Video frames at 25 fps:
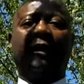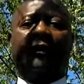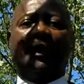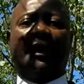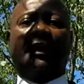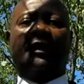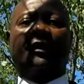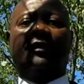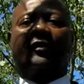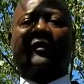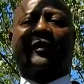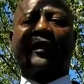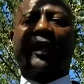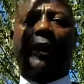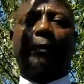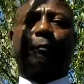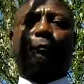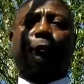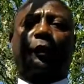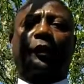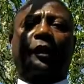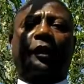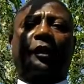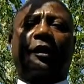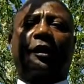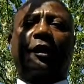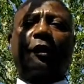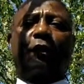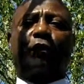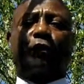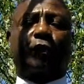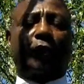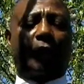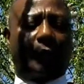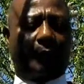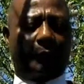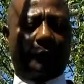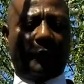Got a stamp on the
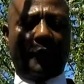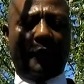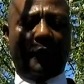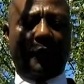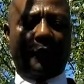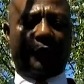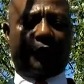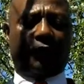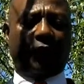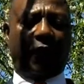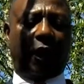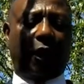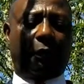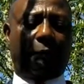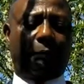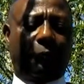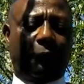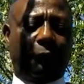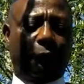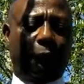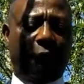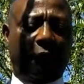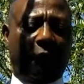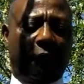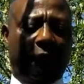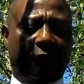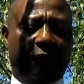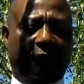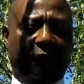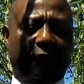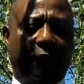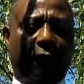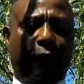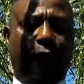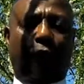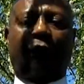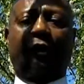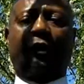keister of John B. REHEA,
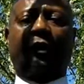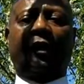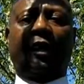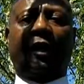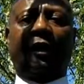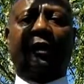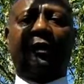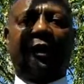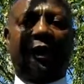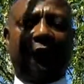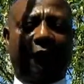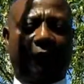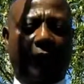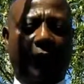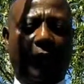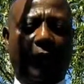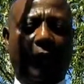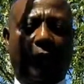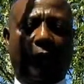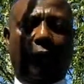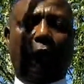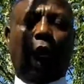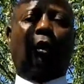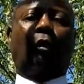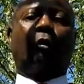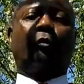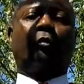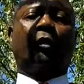Tino Hernandez, little